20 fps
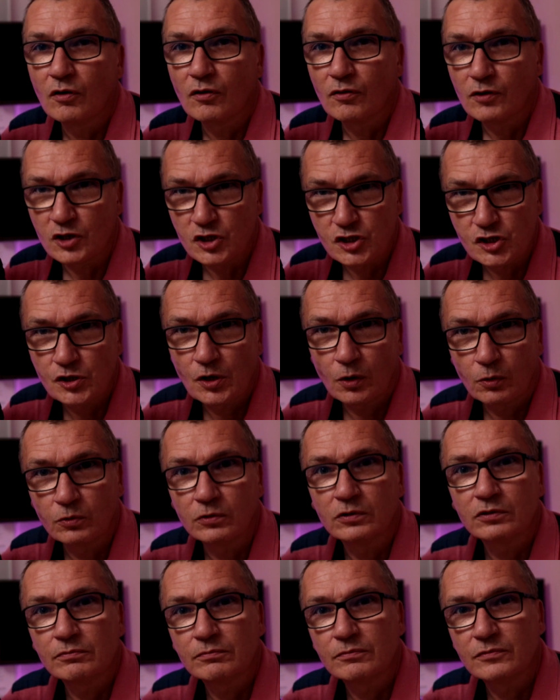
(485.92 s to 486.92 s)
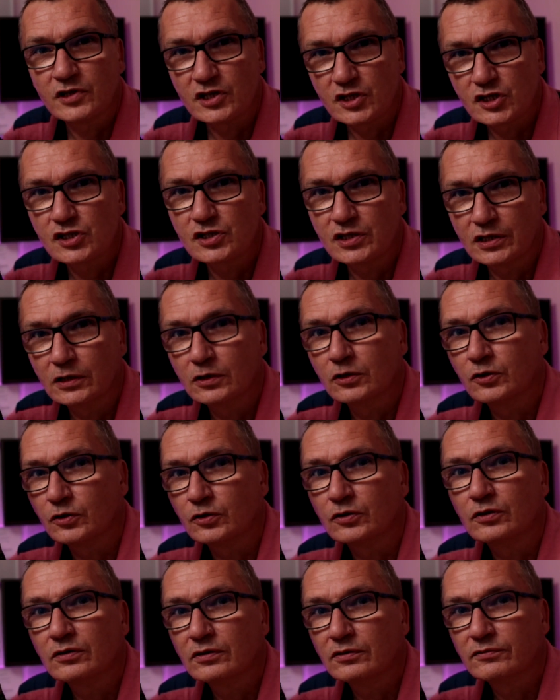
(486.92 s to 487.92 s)
the sole is still
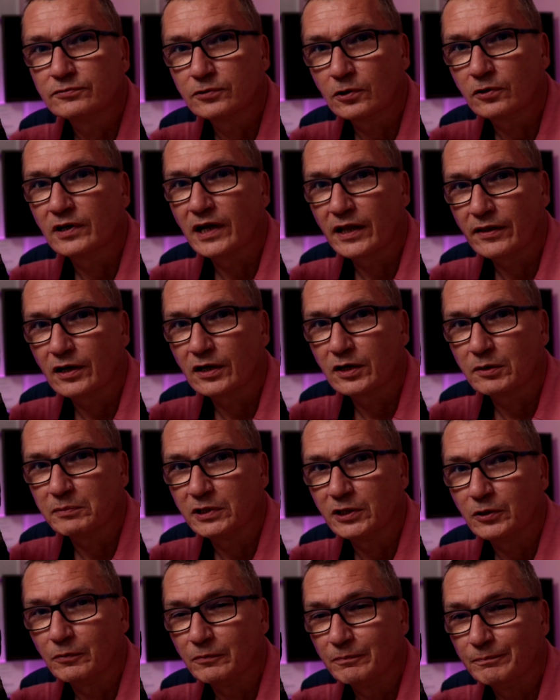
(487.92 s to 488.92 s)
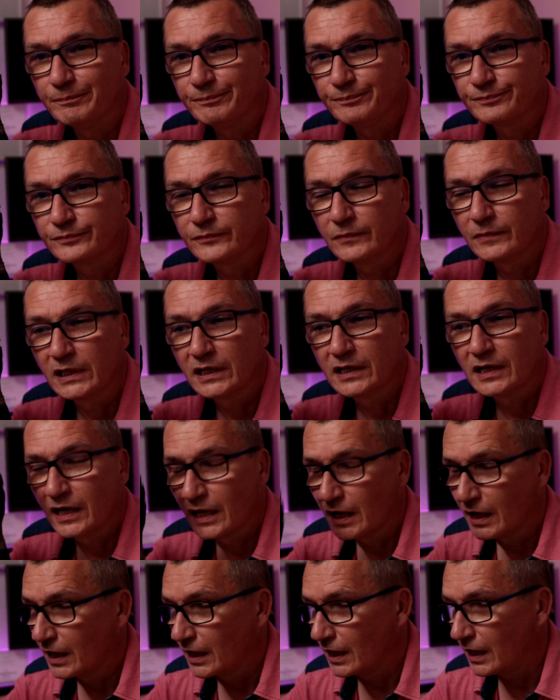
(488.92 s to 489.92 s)
good for another Camino.
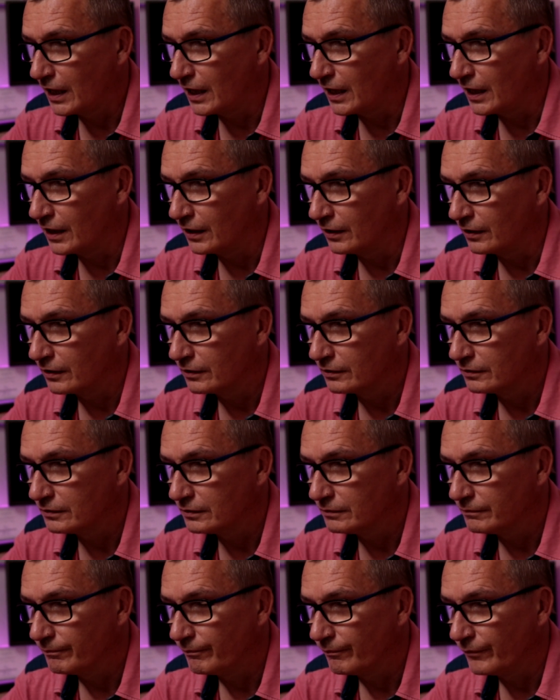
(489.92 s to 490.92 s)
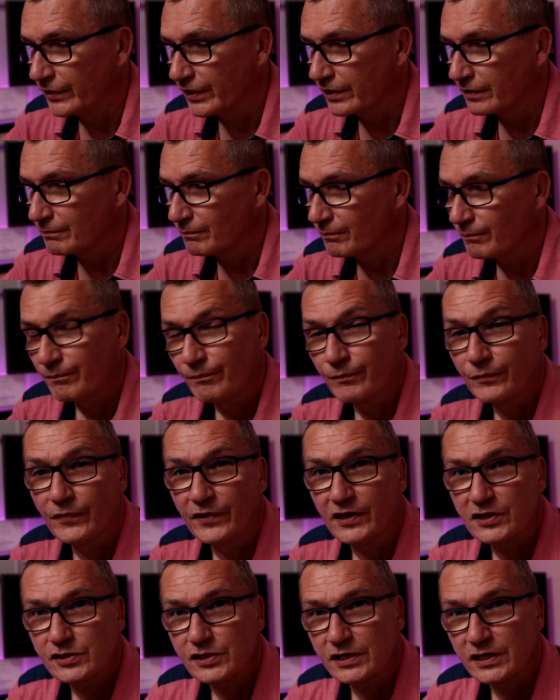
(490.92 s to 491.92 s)
And yeah,
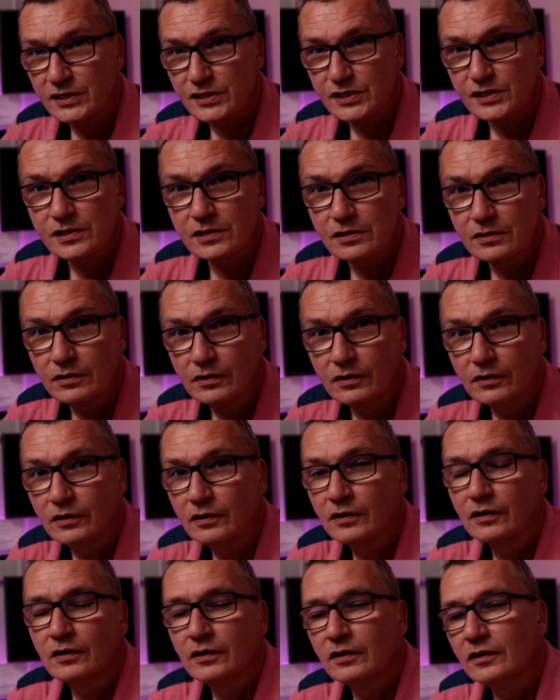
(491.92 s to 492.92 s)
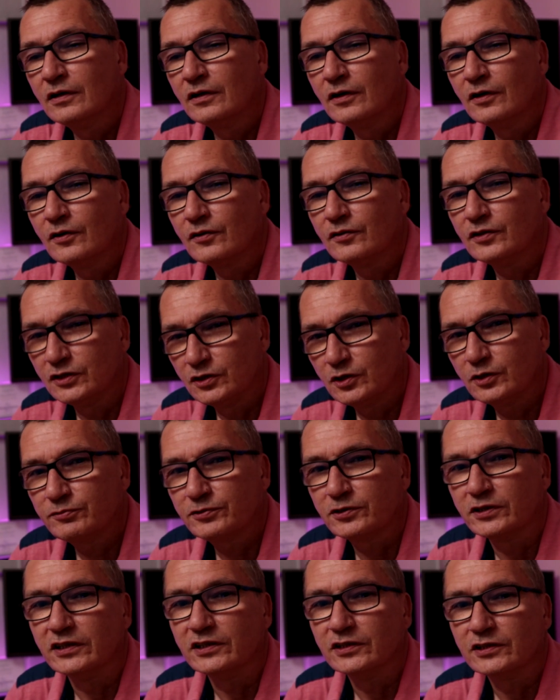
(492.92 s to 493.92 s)
this is the
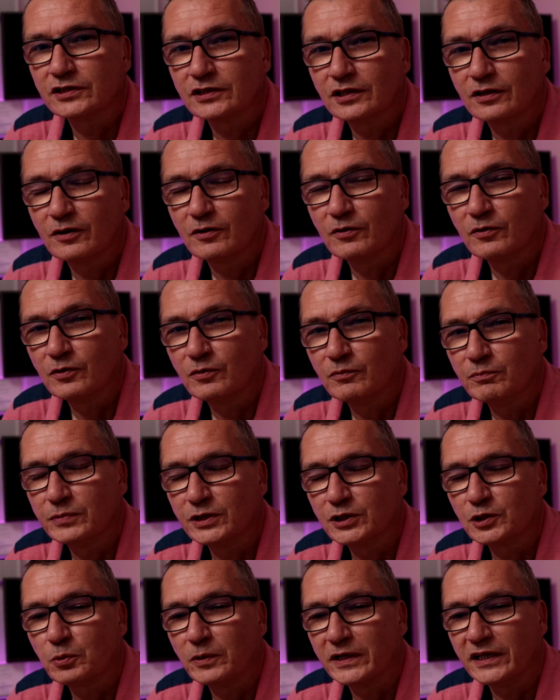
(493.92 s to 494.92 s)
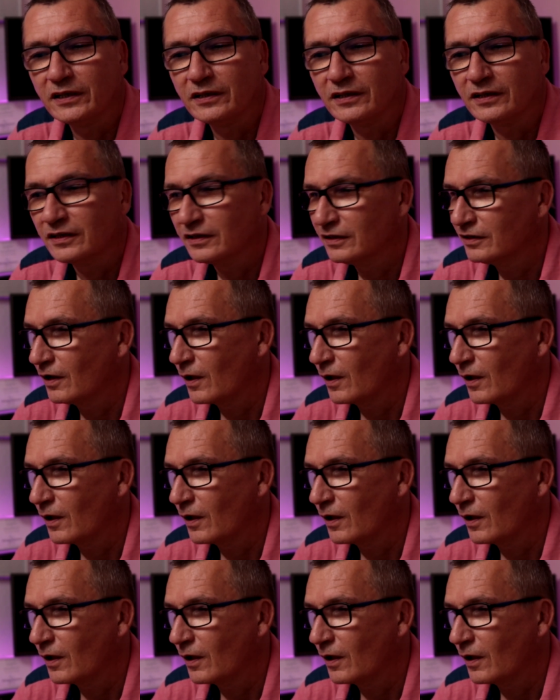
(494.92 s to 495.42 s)
difference between